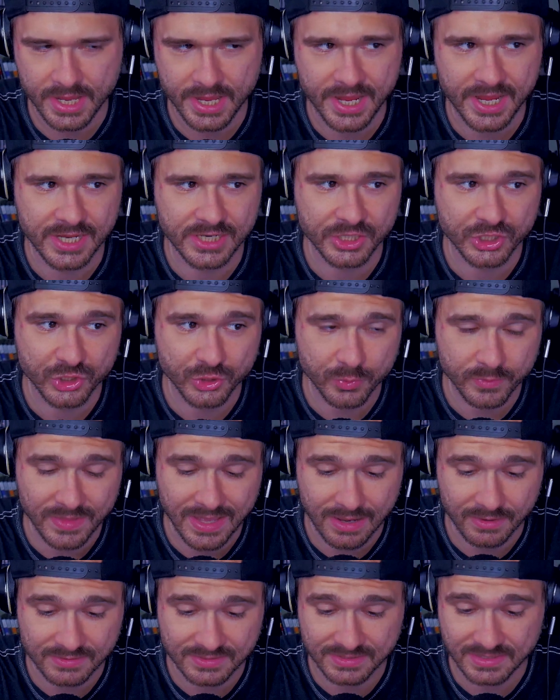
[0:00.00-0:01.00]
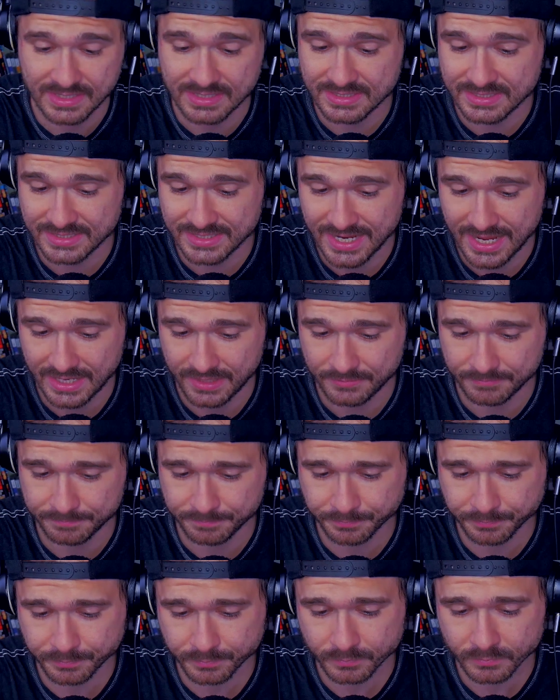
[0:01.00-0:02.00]
In 2010,
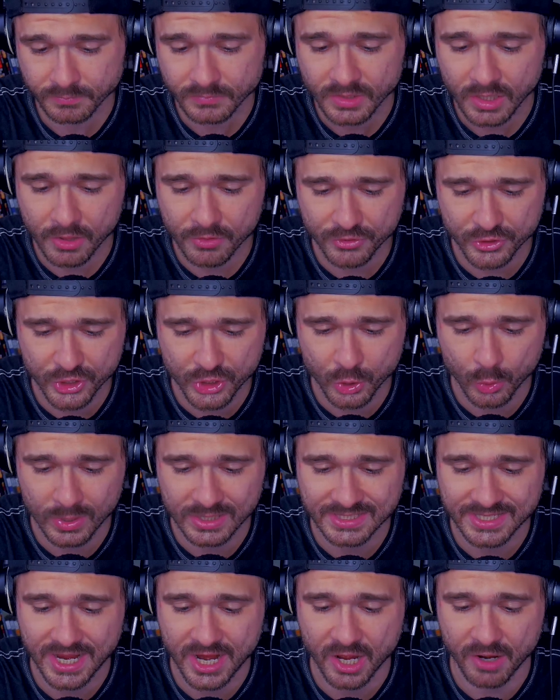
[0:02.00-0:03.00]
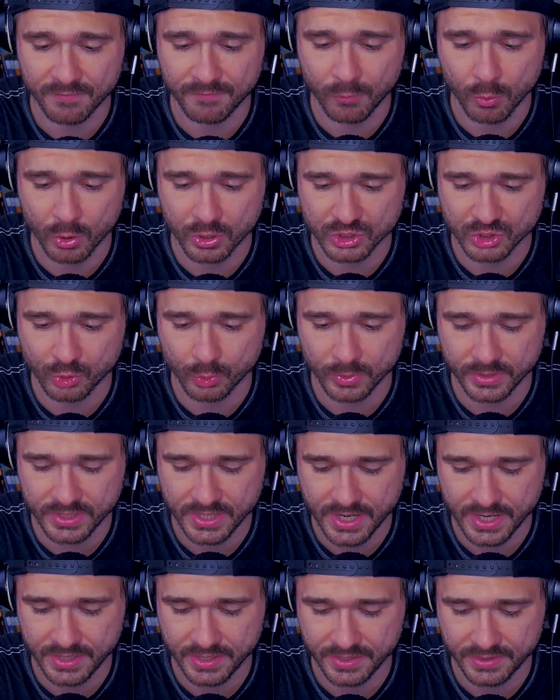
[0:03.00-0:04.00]
the U.S. Air Force
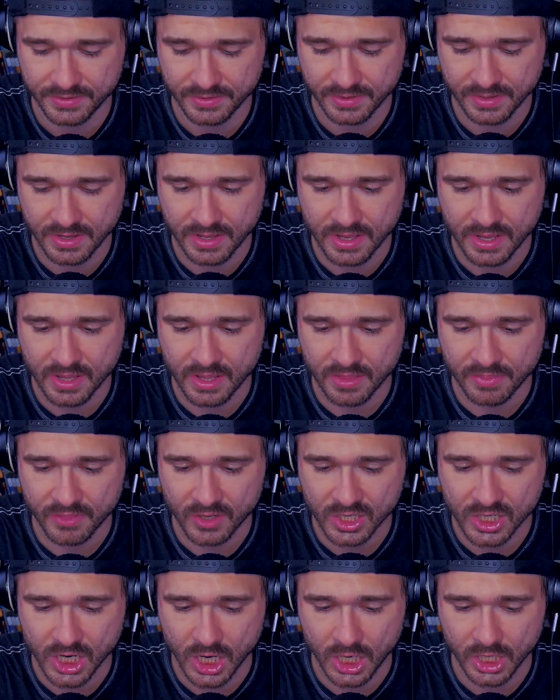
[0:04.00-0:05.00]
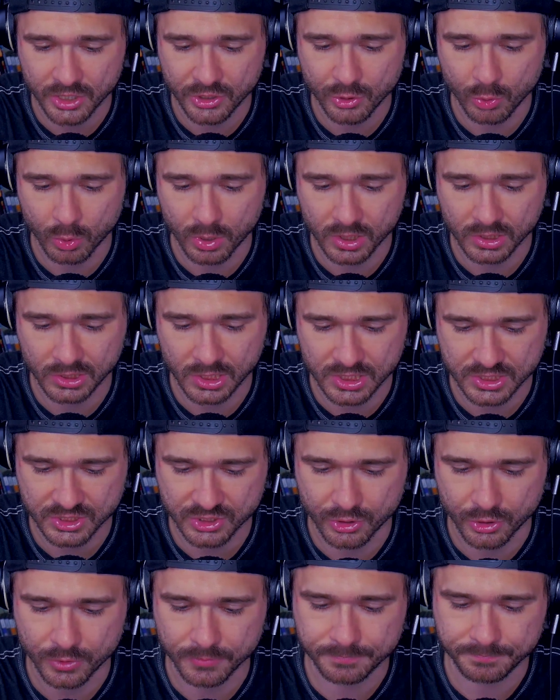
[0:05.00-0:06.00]
created the Condor
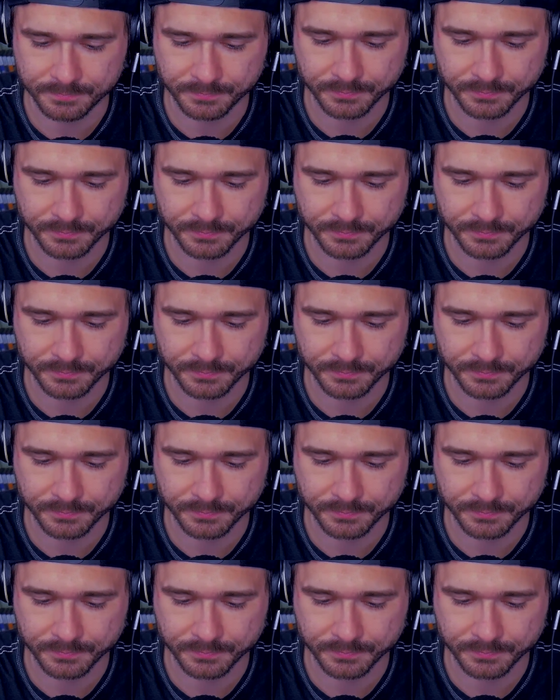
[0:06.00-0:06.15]
Cluster,